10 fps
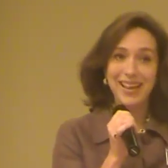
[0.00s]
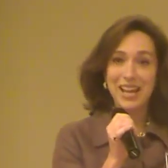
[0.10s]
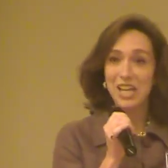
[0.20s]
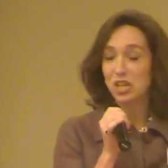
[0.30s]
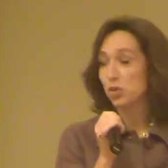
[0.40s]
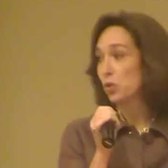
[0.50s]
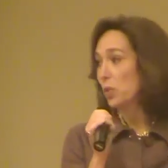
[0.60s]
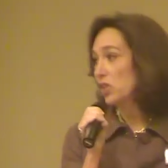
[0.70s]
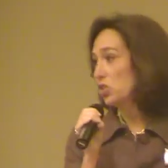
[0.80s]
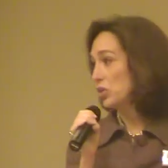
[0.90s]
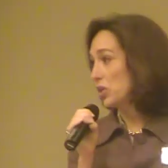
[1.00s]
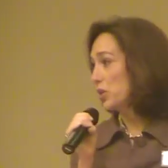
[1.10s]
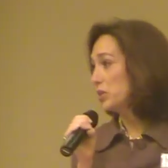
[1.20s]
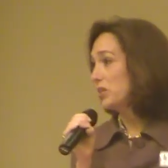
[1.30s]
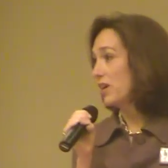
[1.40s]
I answer questions all
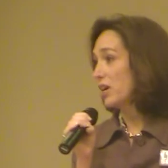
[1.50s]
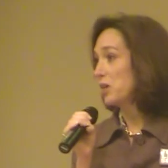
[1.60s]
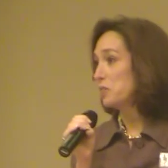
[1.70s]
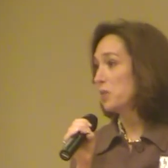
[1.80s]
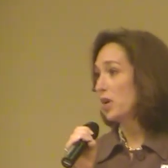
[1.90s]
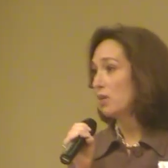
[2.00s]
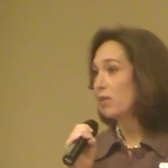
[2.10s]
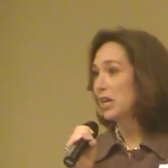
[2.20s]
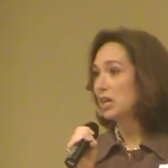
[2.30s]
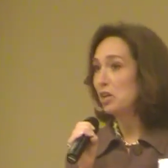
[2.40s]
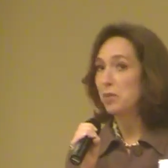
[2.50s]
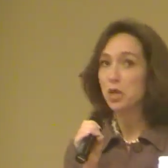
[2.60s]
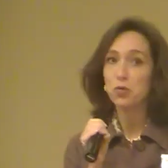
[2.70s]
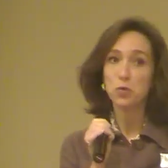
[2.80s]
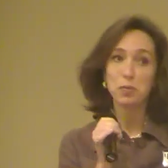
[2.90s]
the time via
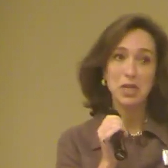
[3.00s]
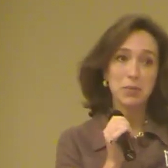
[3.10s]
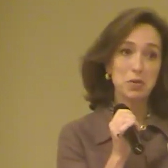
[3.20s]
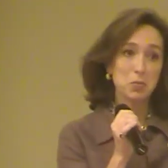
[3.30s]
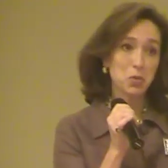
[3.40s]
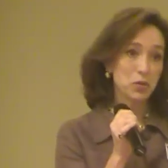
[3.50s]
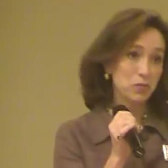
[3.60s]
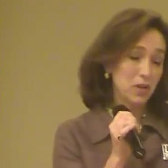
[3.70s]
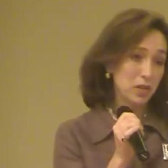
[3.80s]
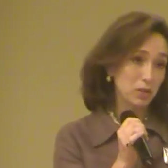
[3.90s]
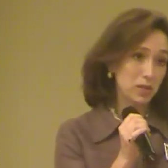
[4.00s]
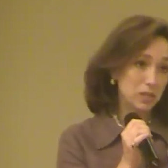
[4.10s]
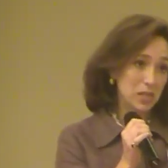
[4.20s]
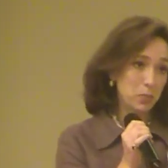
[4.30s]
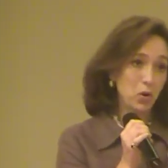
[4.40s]
email from many members, not only the
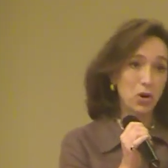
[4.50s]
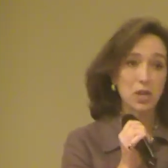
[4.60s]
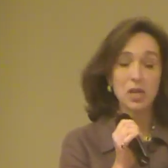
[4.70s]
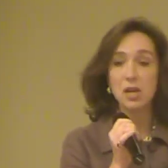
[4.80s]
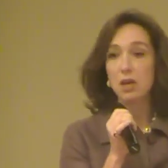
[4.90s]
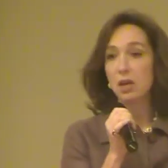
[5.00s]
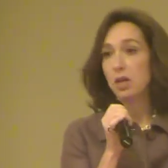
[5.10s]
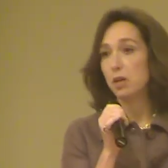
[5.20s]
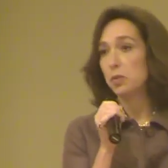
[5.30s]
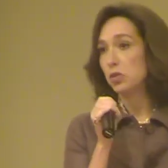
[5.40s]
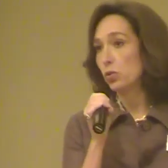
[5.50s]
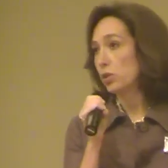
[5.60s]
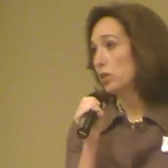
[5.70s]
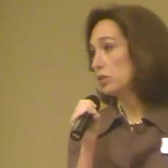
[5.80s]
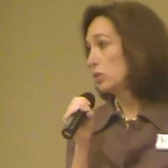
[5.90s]
Tea Party, but the
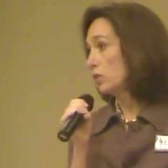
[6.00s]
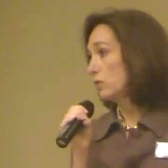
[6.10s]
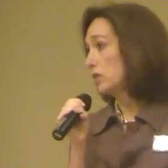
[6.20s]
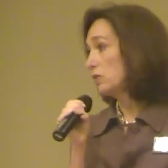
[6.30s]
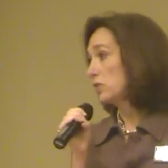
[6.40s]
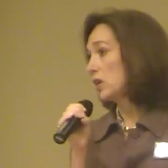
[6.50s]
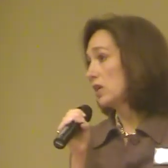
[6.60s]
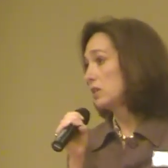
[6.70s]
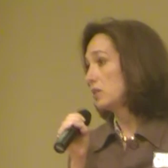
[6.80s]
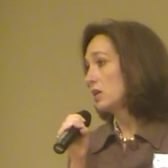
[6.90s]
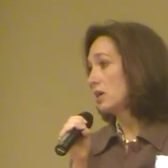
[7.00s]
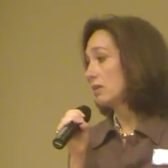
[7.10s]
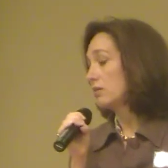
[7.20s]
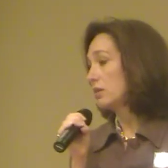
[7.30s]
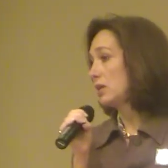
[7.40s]
Georgia Conservatives and
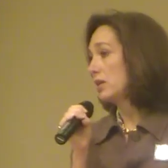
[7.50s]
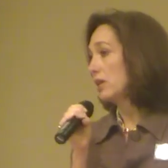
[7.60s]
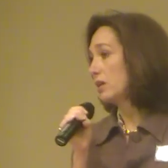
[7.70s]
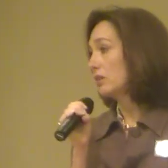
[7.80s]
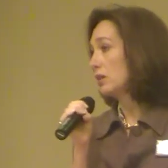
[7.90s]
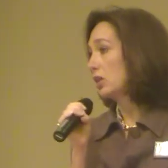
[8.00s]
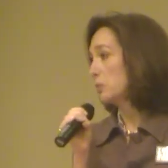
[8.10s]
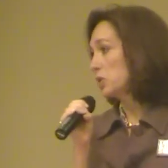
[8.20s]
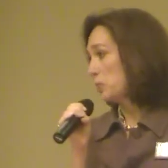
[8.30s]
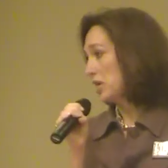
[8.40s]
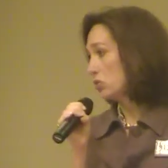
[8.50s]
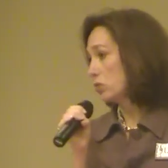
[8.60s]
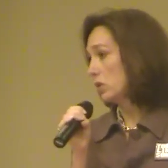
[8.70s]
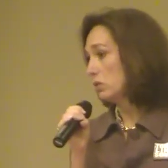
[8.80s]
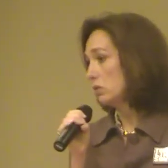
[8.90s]
the Columbus
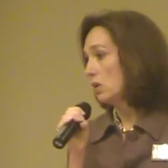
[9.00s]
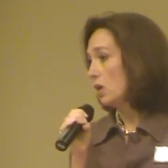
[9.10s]
Patriots.